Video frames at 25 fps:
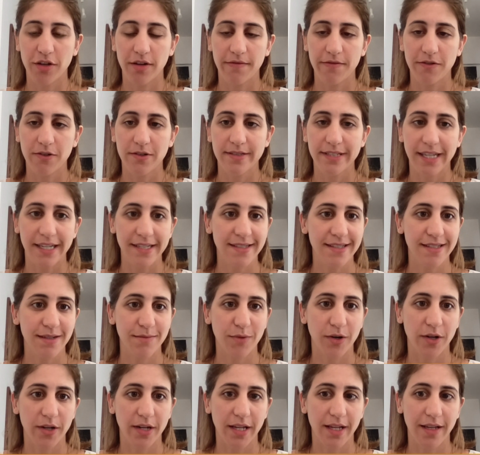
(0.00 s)
you a full
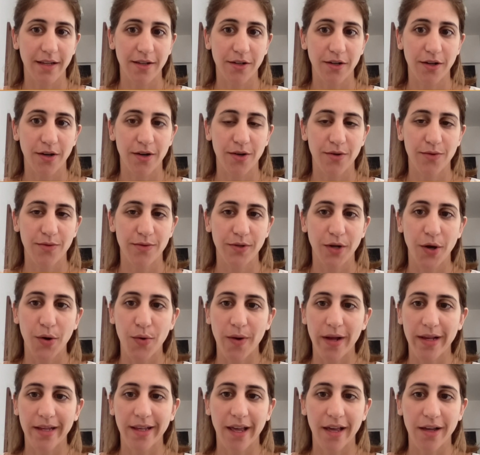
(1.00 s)
testimony. You know, no
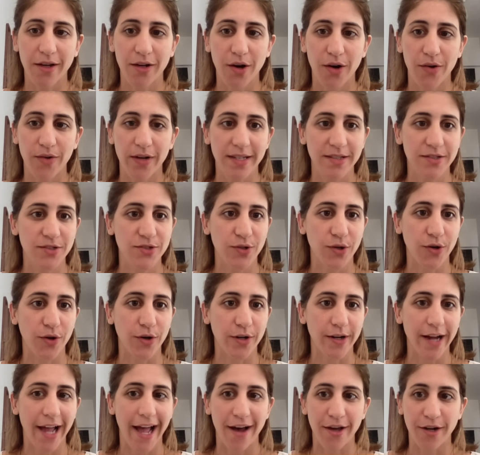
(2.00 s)
one can go into
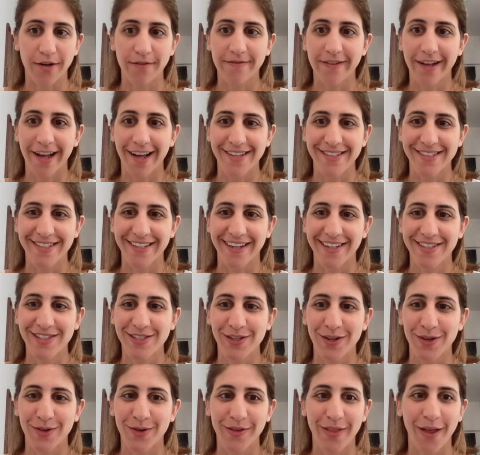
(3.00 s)
or out of Gaza.
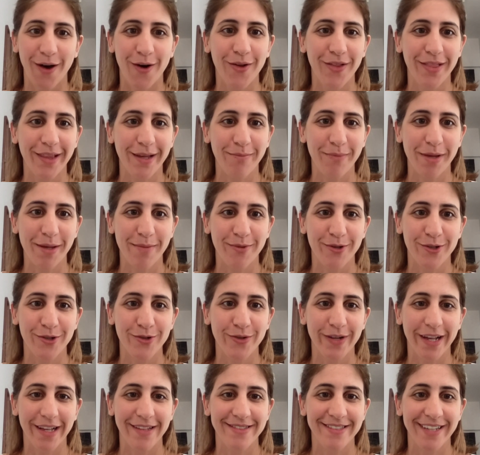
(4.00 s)
So the only people
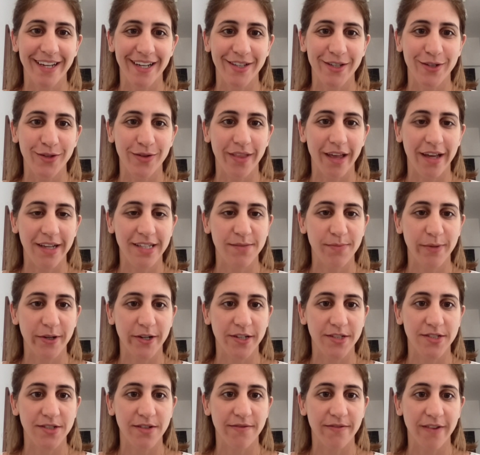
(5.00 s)
who can tell you the
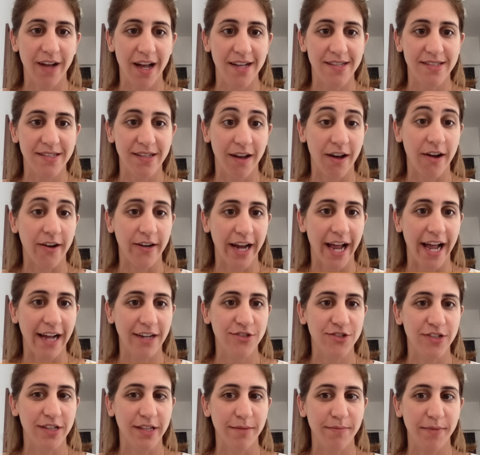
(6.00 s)
experience of Gaza are
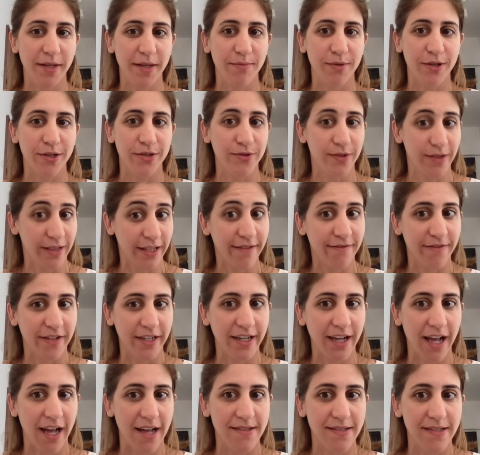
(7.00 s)
actually people who live
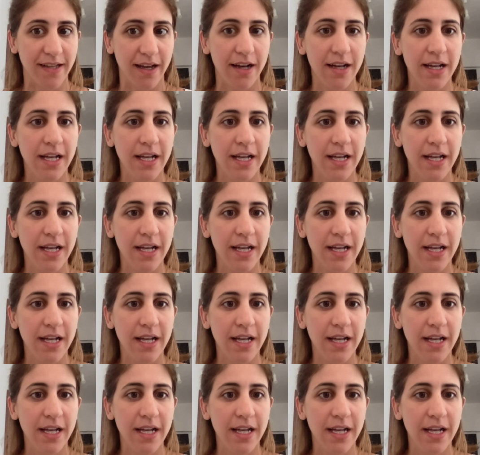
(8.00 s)
in Gaza.